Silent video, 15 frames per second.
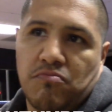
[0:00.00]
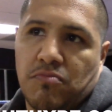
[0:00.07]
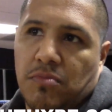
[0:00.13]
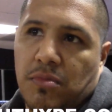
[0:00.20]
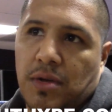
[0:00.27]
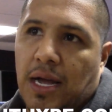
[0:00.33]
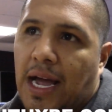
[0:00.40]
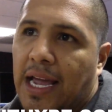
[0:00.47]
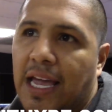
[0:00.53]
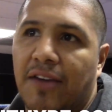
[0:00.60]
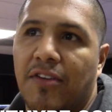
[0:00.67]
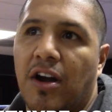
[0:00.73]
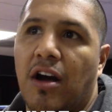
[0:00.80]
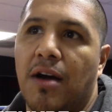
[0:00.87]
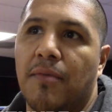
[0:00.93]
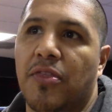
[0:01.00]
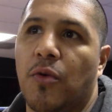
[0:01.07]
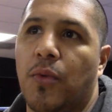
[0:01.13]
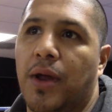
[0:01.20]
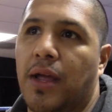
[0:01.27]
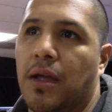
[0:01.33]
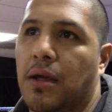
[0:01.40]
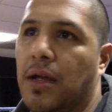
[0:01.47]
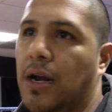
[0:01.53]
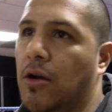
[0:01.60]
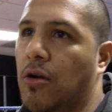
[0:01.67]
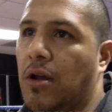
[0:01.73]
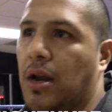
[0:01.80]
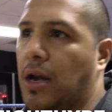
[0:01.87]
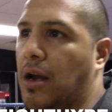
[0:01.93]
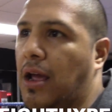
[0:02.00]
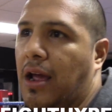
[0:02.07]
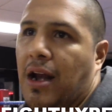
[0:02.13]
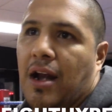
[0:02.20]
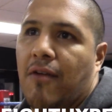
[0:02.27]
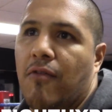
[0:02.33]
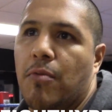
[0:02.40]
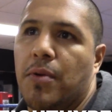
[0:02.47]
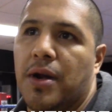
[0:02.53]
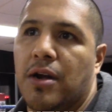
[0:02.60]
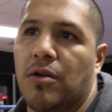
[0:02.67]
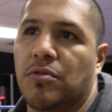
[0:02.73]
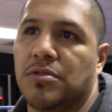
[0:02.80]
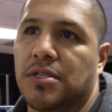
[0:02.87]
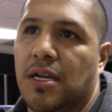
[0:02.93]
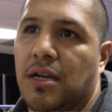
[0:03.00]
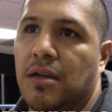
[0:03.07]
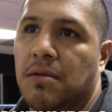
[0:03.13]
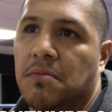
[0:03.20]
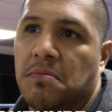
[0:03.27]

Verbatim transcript: Yeah. I give it all in the ring, and, and, and everybody knows that.